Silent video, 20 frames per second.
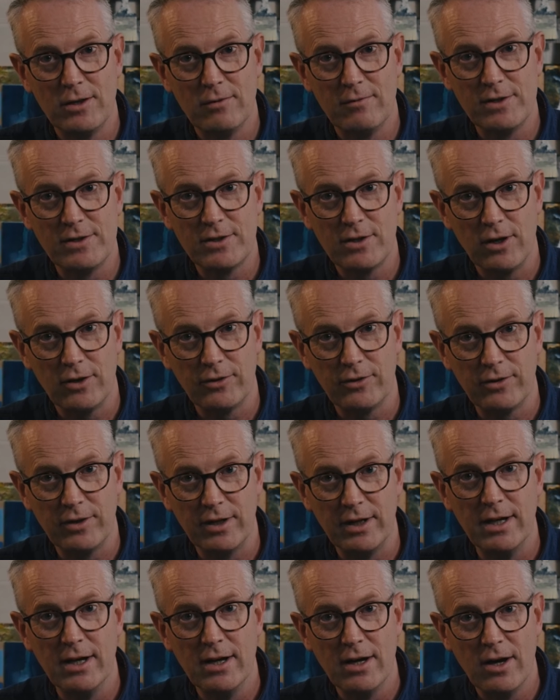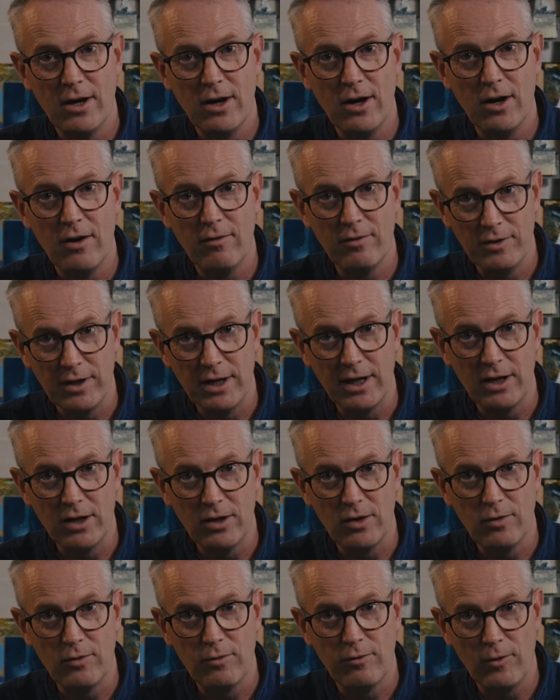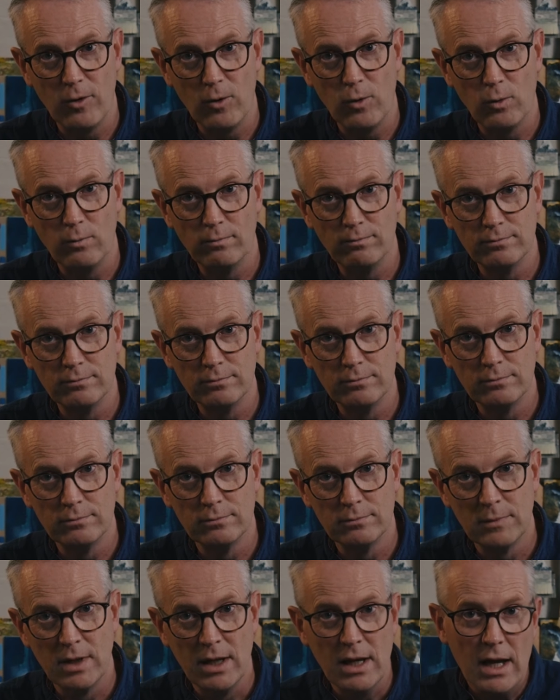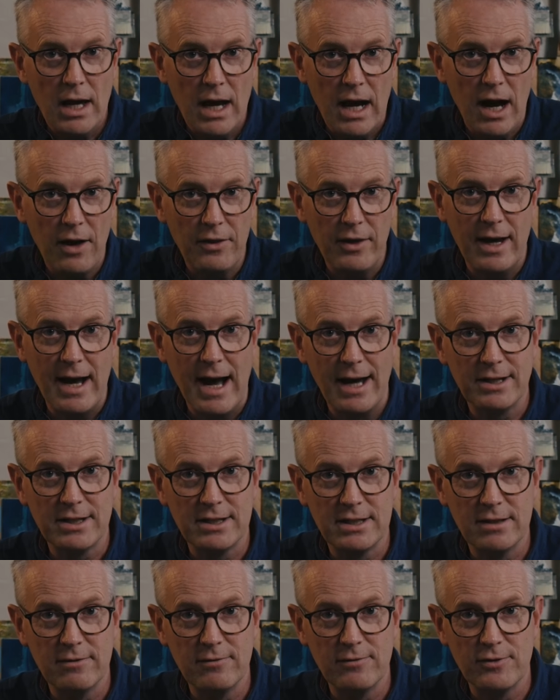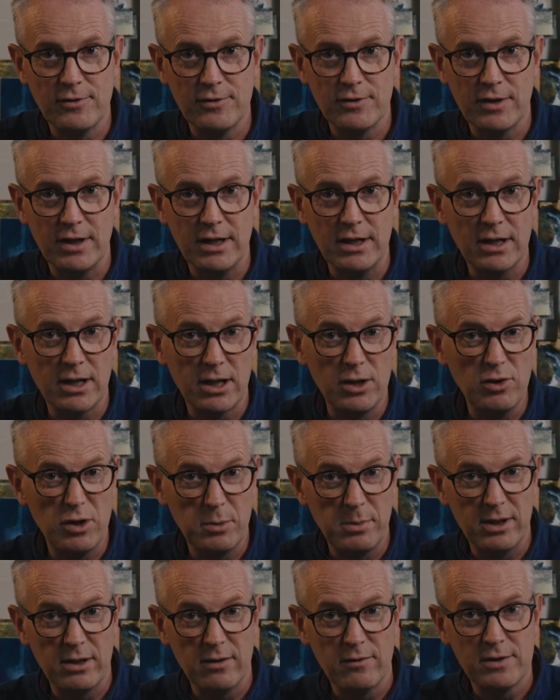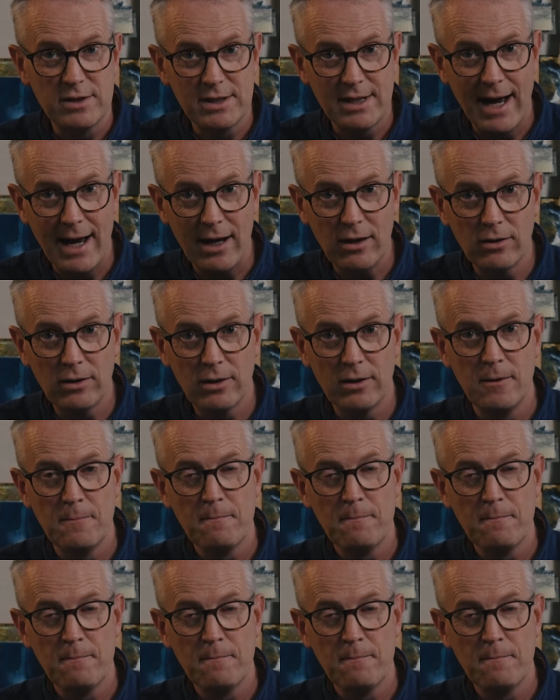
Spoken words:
the viscosity of an ink fall. Other additives include a bit of talc,